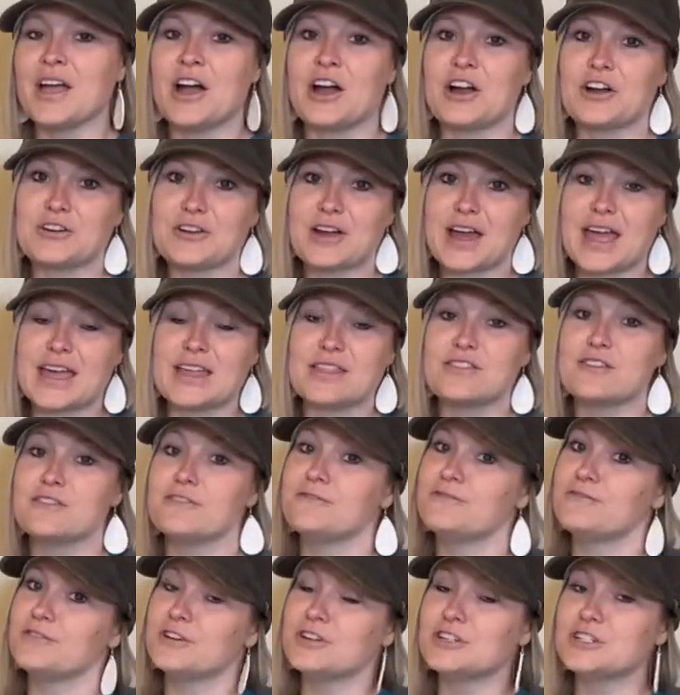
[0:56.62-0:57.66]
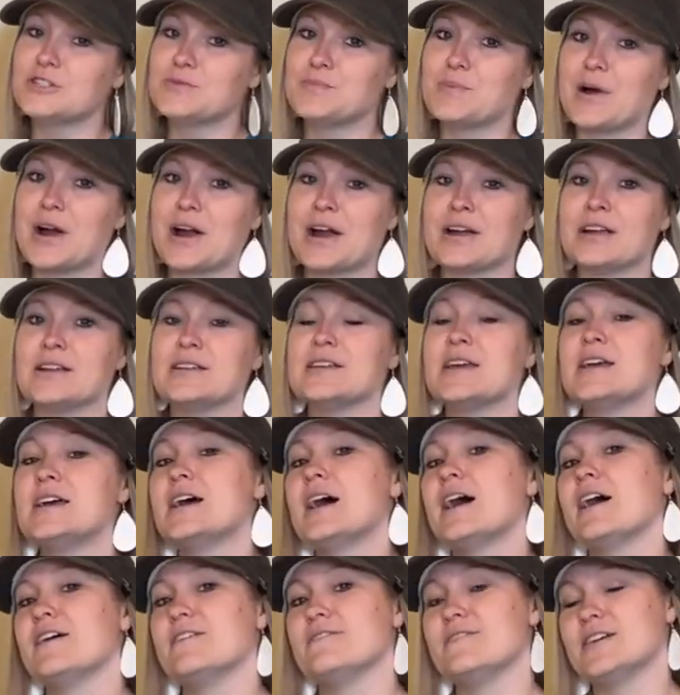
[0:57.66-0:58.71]
All right, the first part
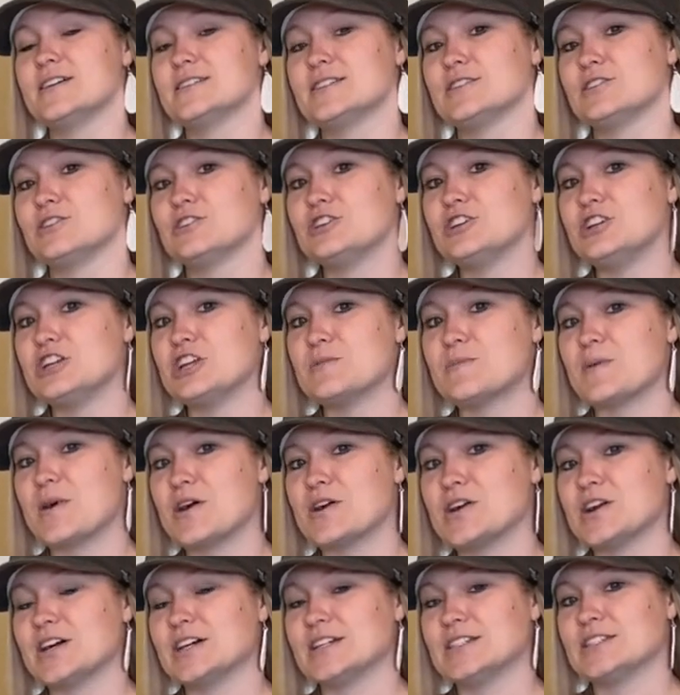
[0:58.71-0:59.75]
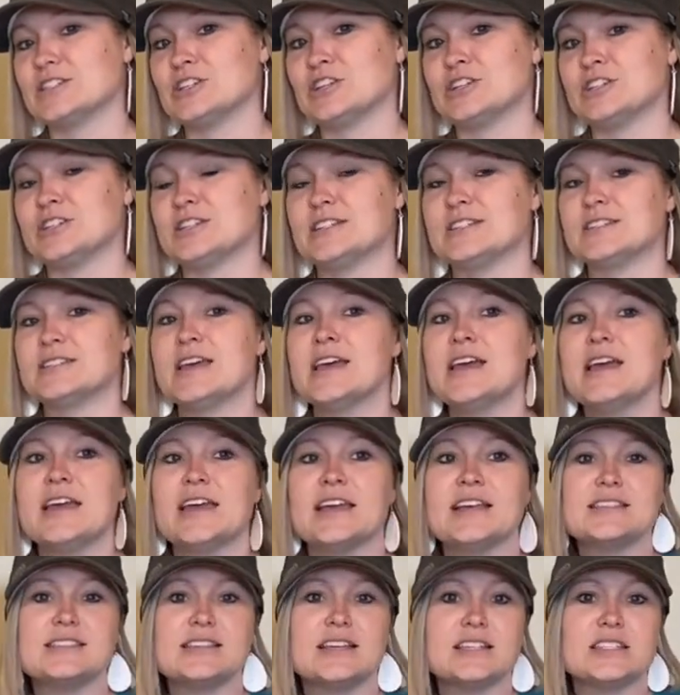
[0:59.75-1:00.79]
of us learning about God's goodness
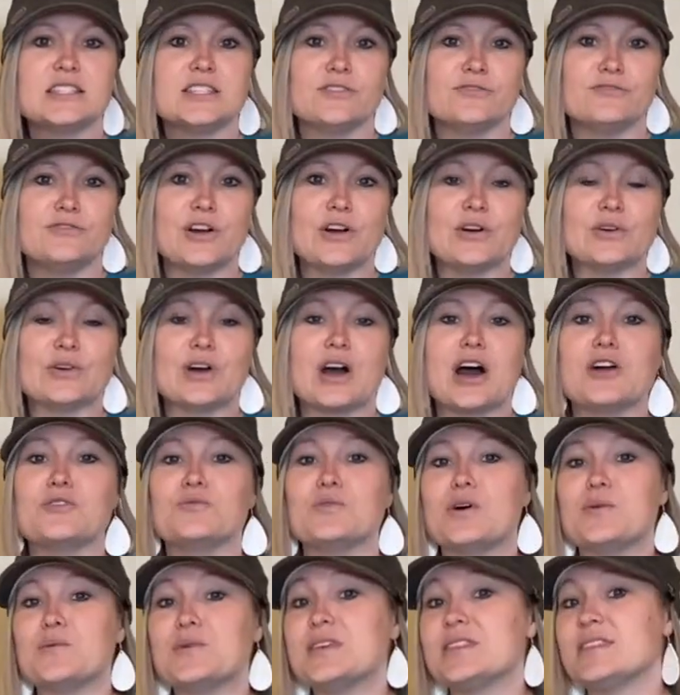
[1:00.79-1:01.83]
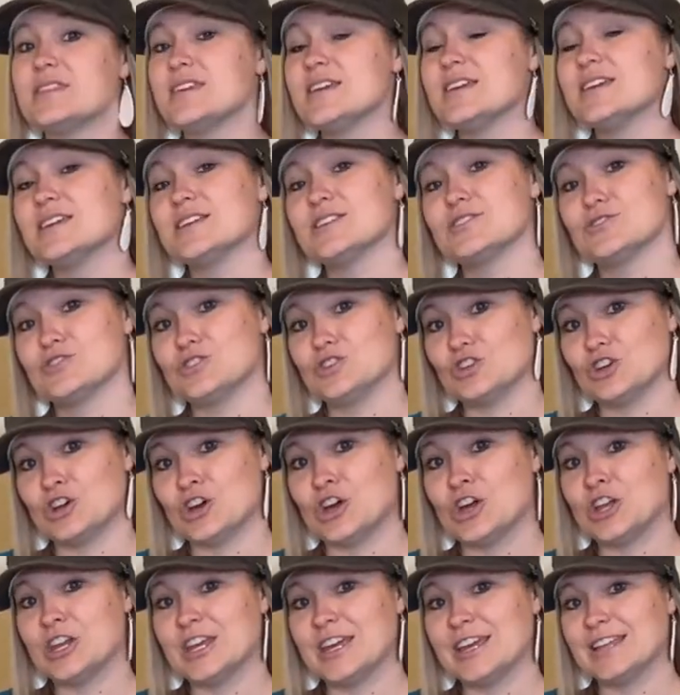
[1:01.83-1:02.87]
is let's vote on what we think is
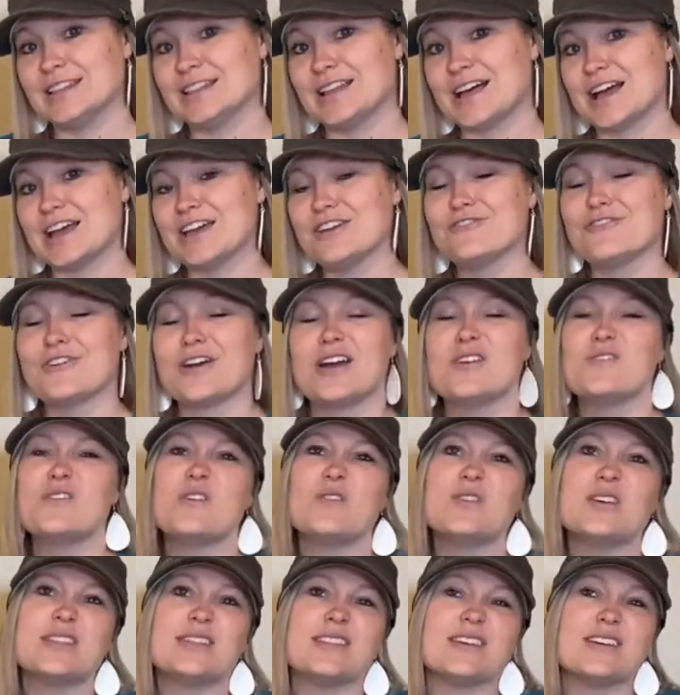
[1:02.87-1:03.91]
good in life and what we